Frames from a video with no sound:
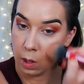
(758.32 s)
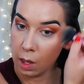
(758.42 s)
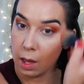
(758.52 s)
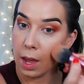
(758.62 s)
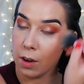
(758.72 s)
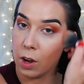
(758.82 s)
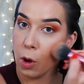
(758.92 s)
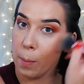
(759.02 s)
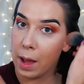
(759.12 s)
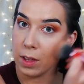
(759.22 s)
I don't know
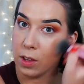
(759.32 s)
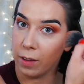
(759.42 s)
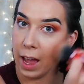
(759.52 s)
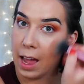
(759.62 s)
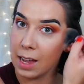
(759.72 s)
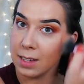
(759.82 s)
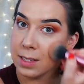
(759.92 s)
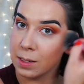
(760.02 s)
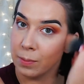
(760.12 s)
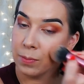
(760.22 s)
about you
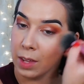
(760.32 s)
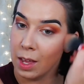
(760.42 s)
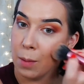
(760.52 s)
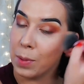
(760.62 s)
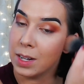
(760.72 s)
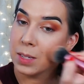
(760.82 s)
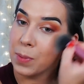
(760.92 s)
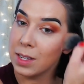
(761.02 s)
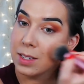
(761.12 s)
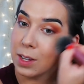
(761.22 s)
guys, but it's
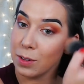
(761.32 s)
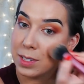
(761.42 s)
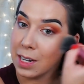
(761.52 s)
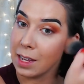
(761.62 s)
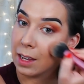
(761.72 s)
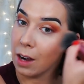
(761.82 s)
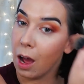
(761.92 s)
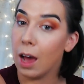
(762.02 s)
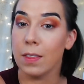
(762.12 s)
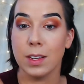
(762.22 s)
been so stinking
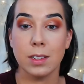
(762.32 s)
hot this